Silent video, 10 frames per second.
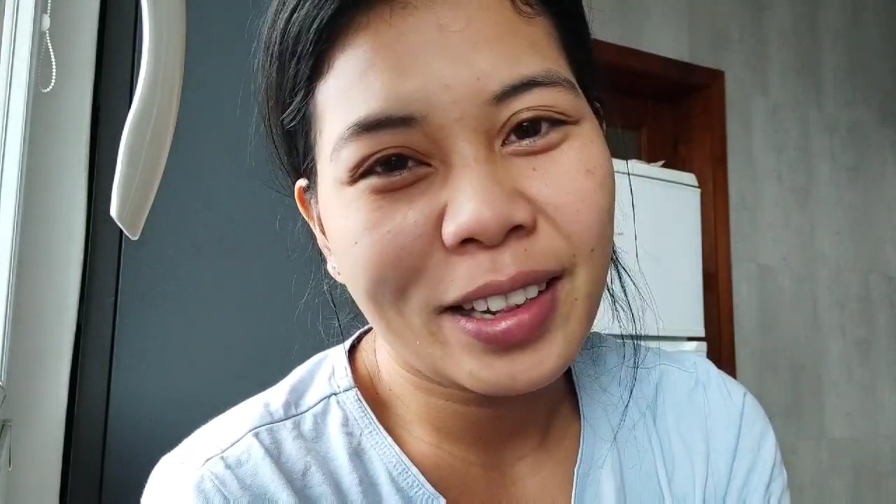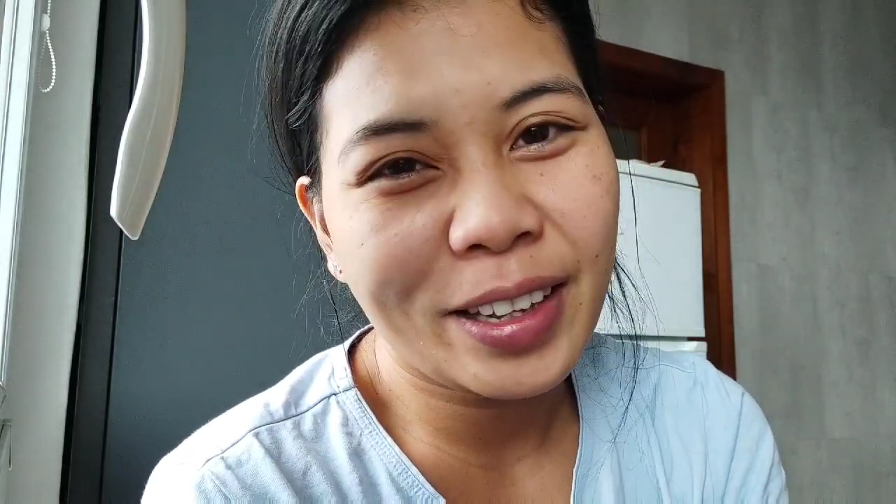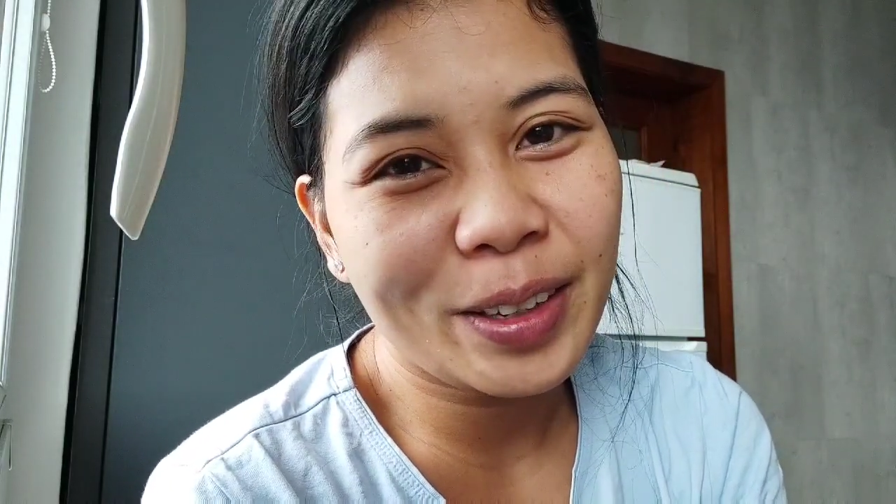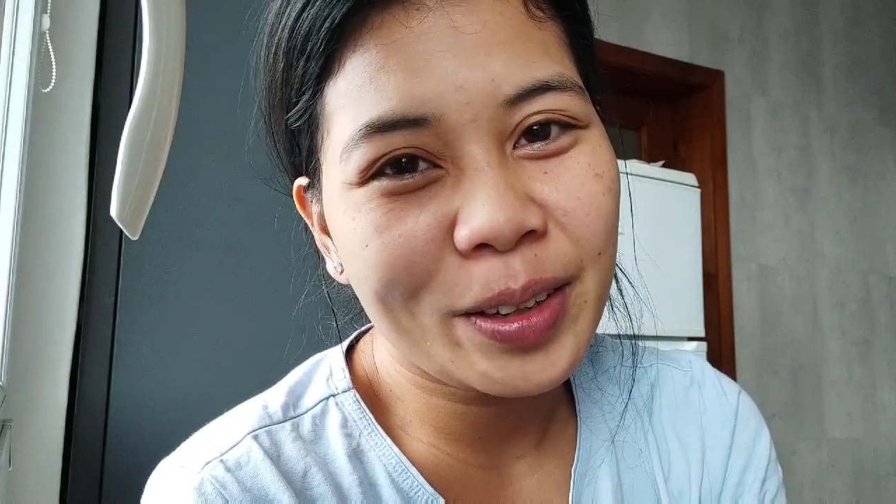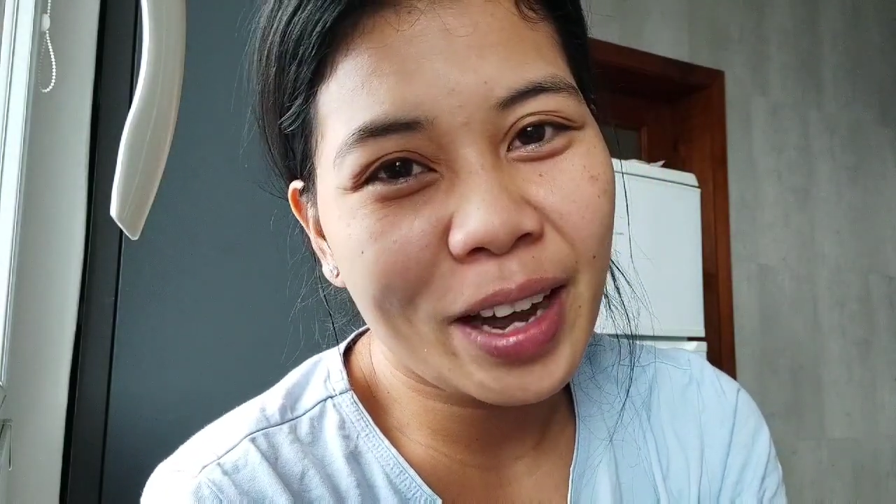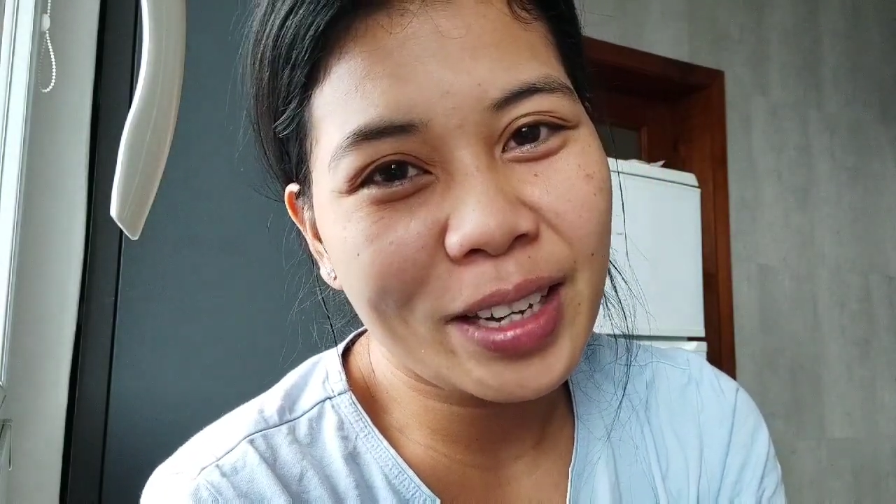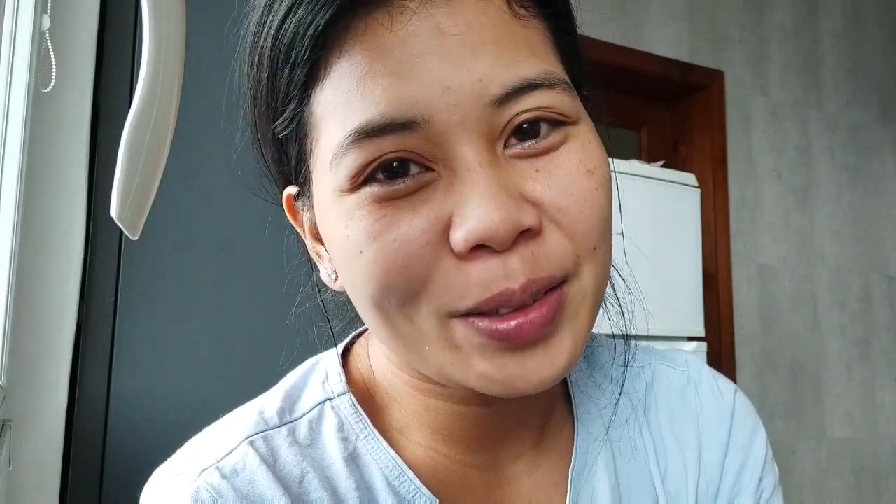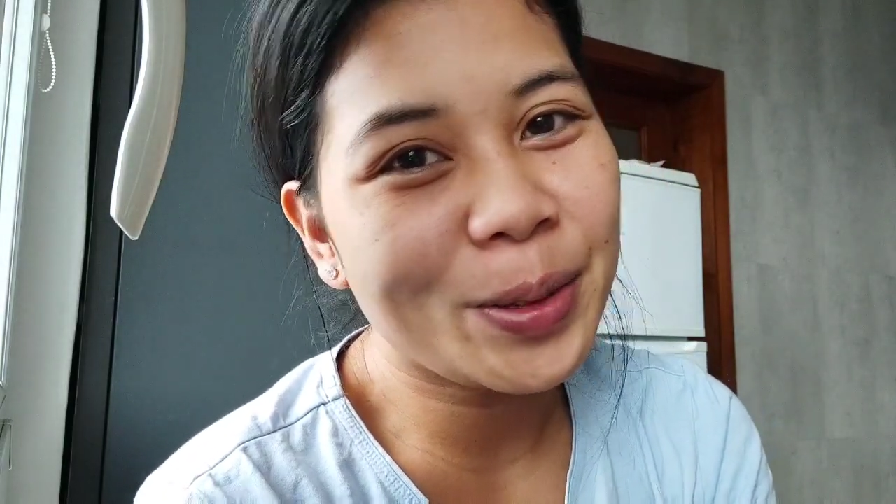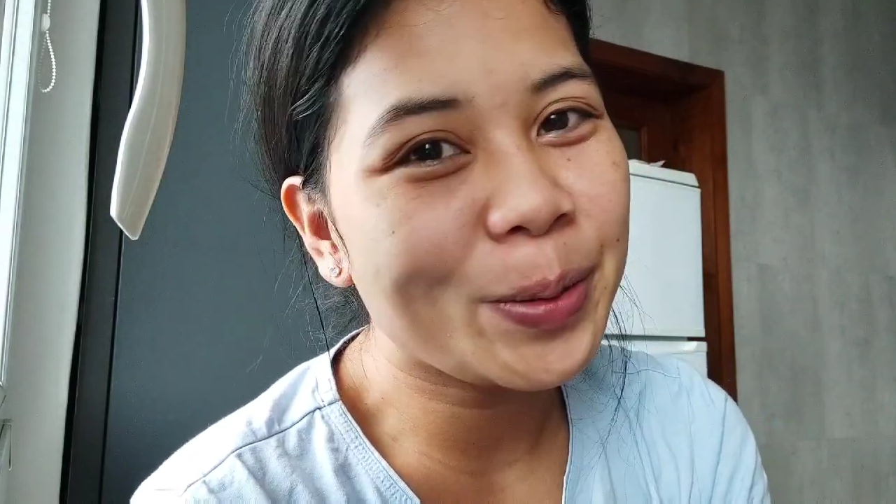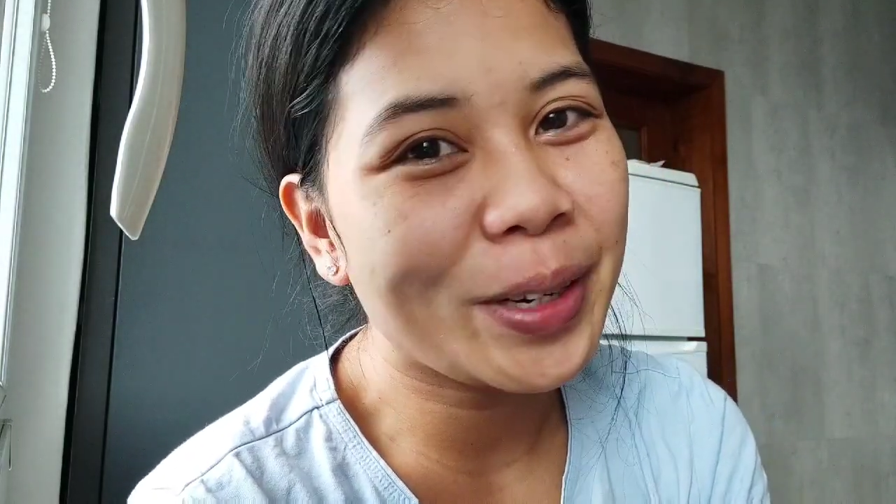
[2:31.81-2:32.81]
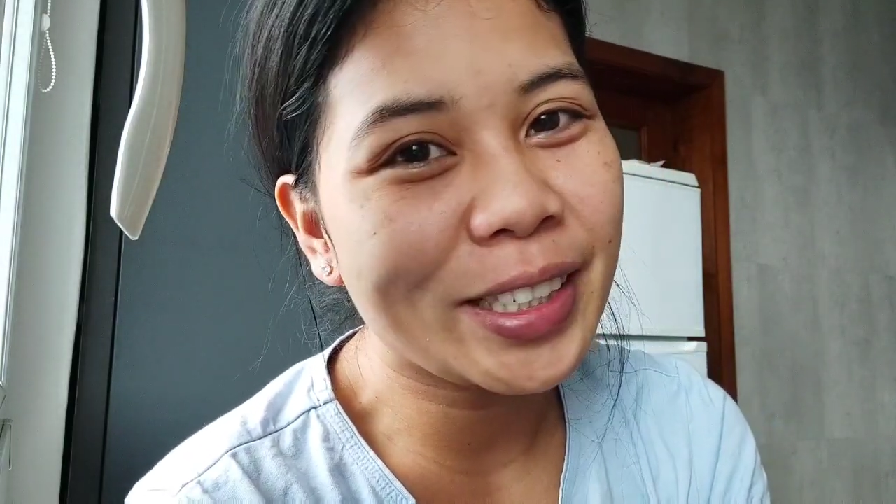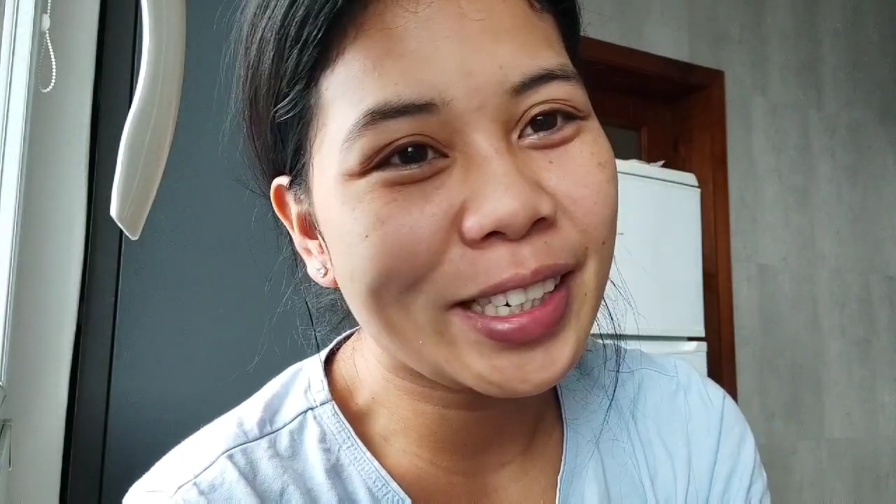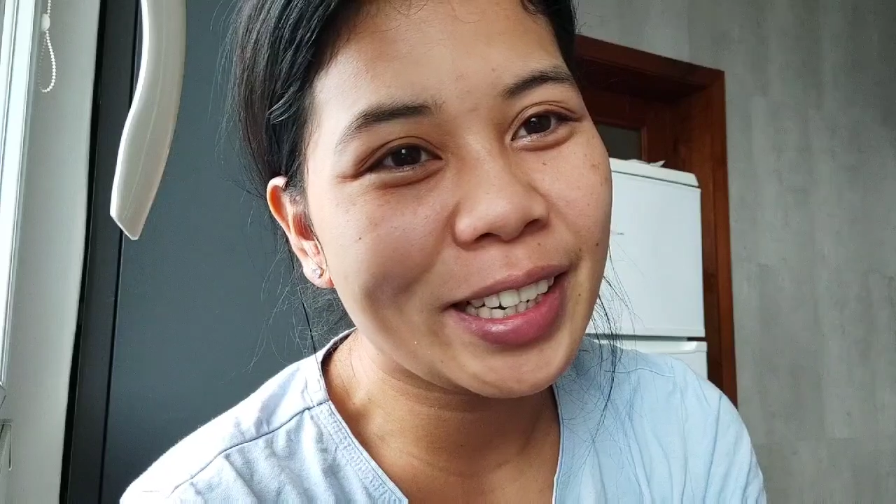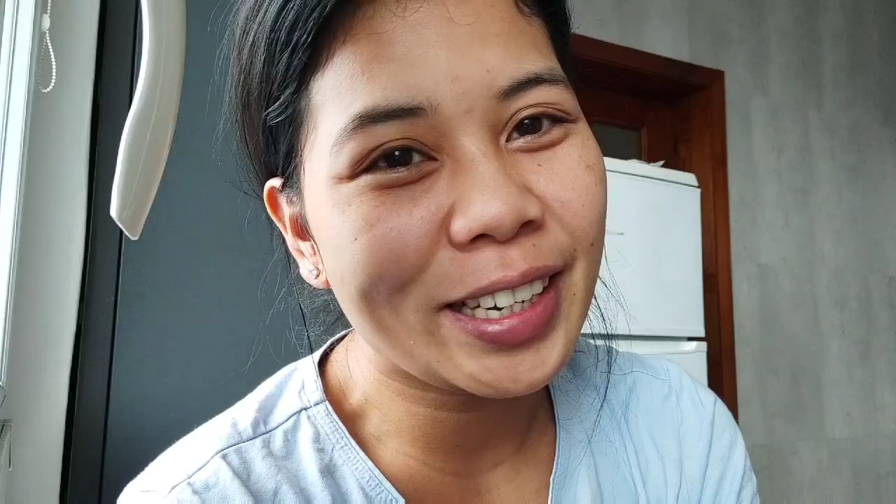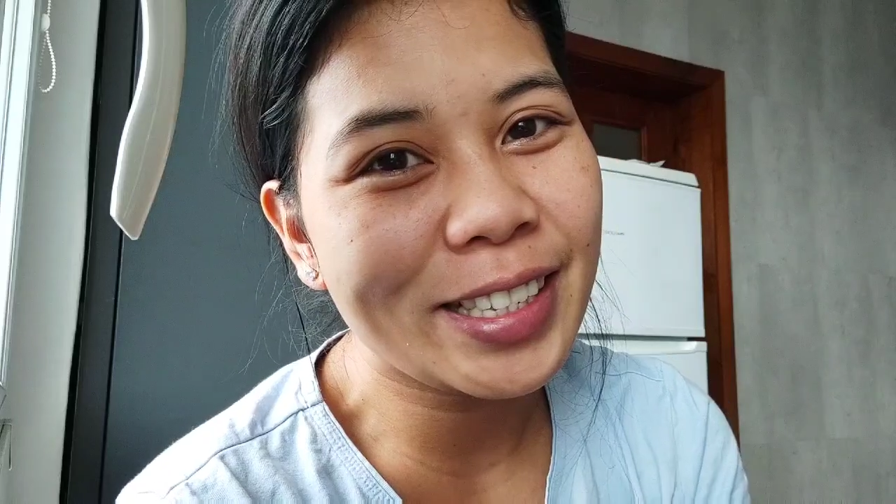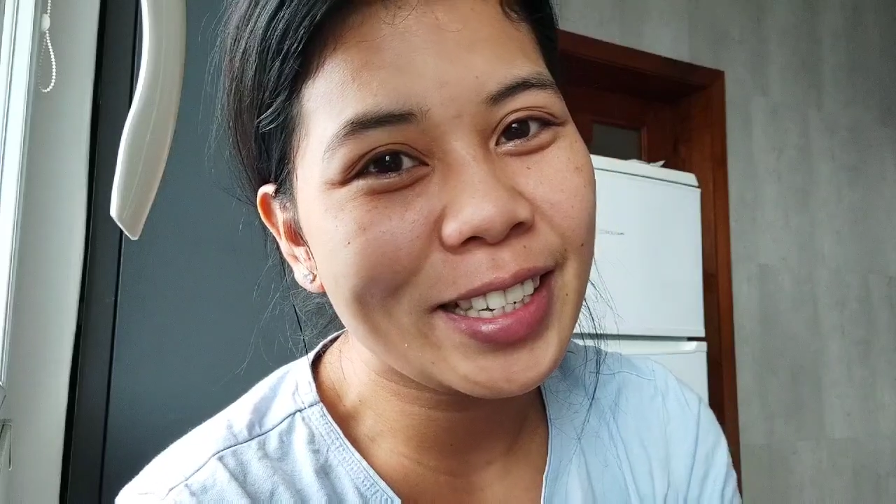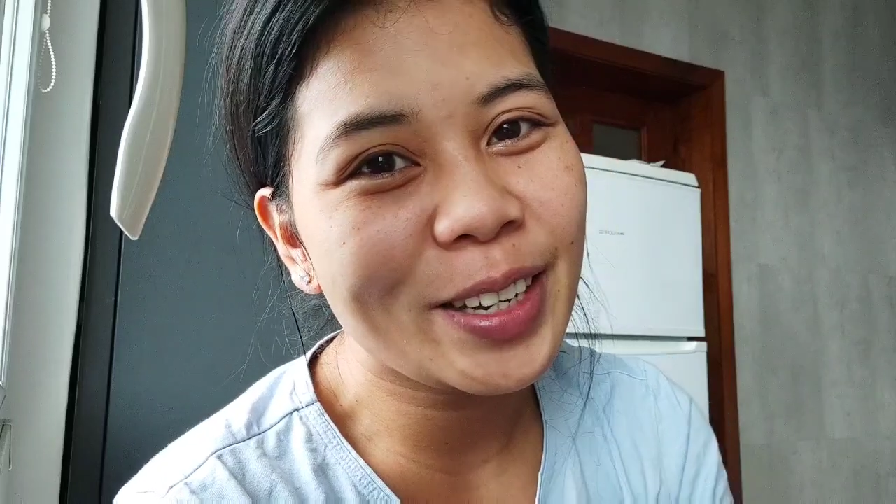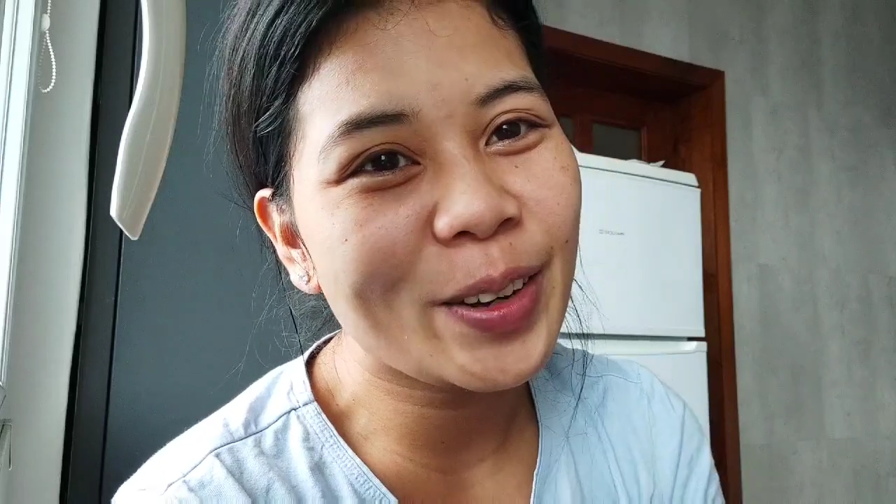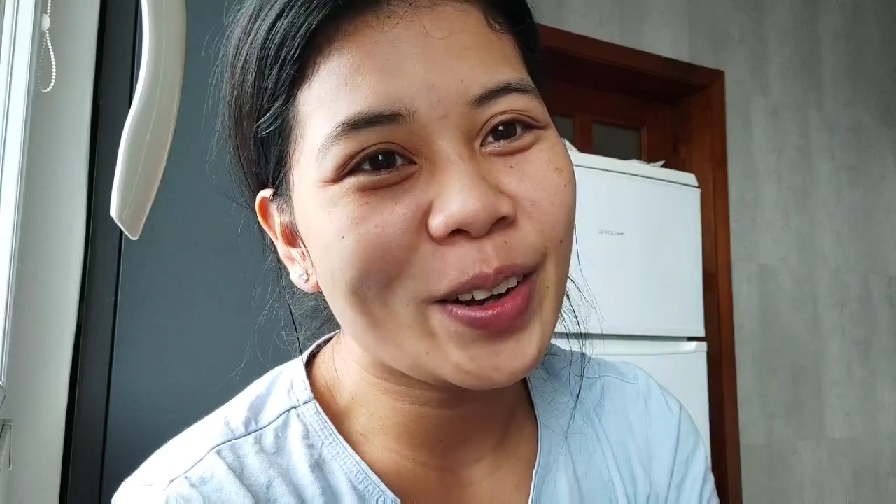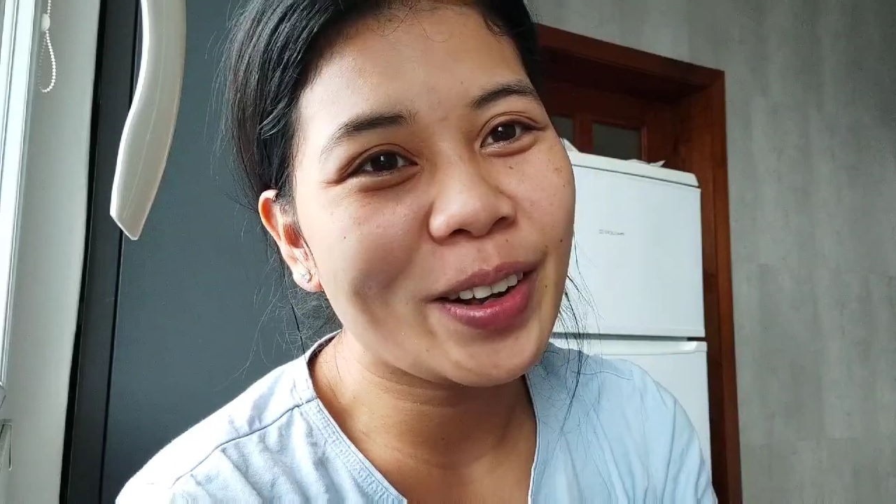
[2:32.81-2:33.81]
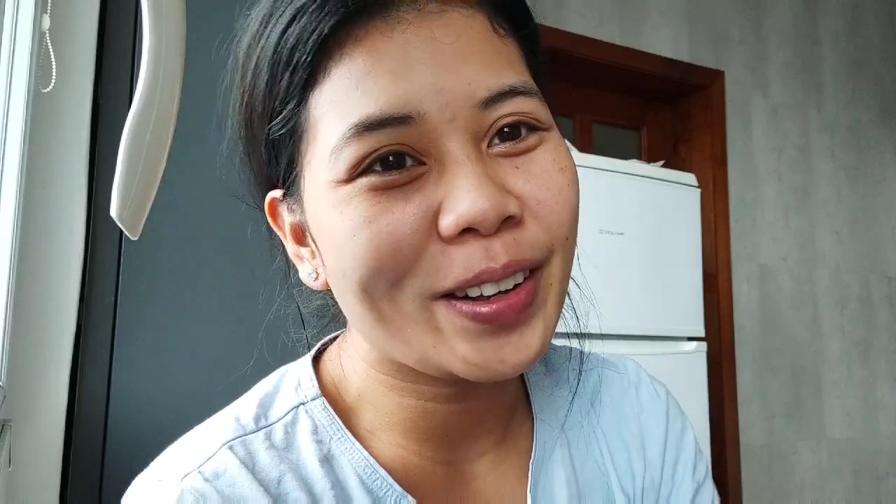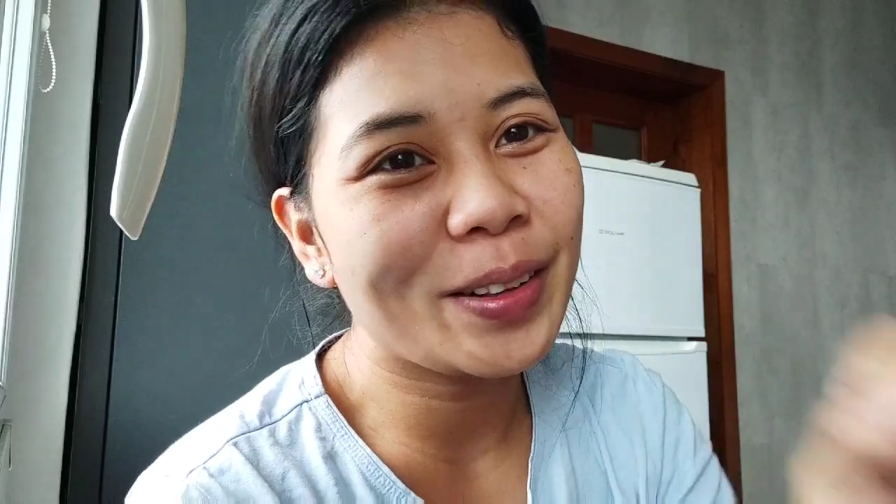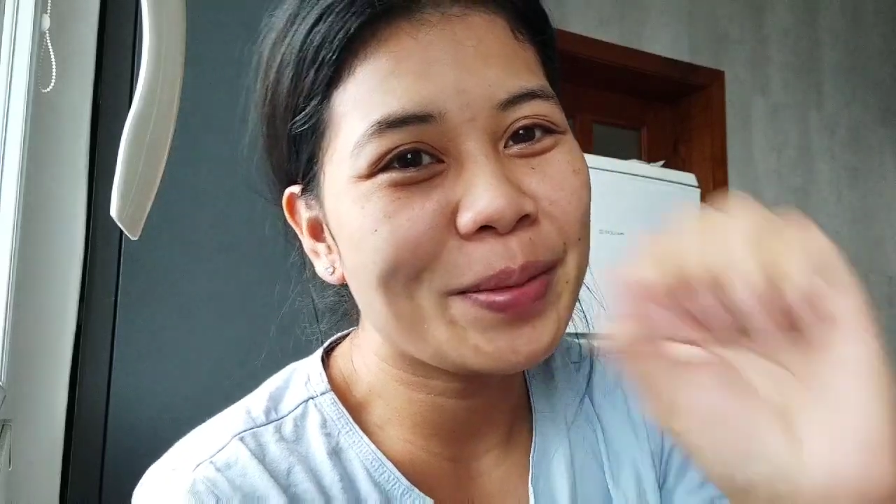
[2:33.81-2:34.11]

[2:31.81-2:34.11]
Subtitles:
Thank you guys for watching and see you all.